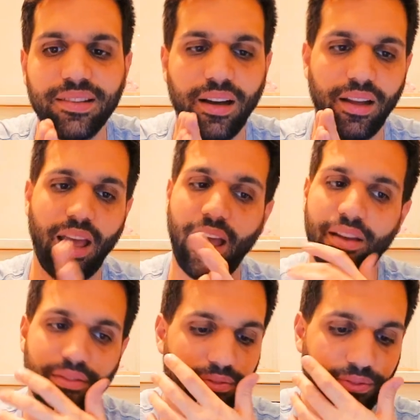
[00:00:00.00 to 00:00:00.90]
I
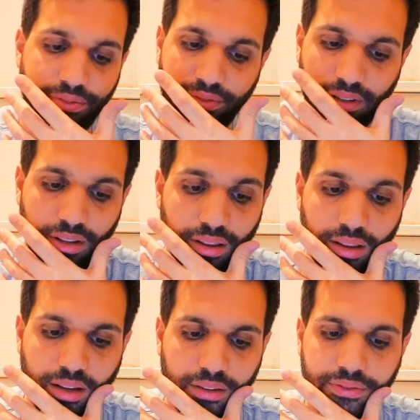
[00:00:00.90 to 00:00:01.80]
have a
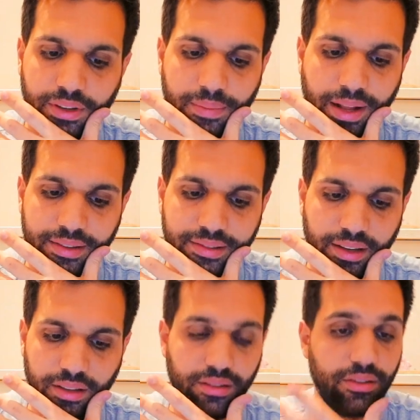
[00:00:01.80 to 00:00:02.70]
lot of emails.
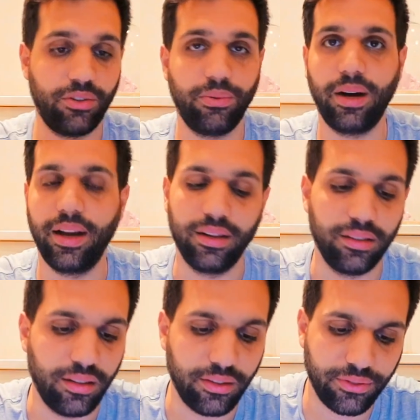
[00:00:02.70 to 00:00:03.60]
I got quite a
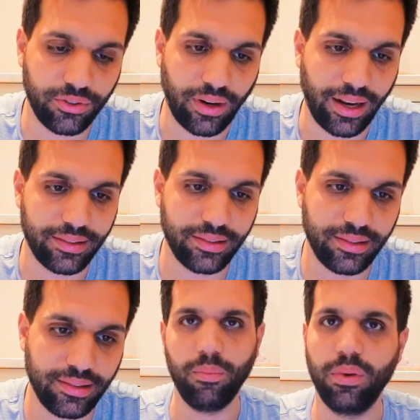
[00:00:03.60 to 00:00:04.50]
lot of tracks.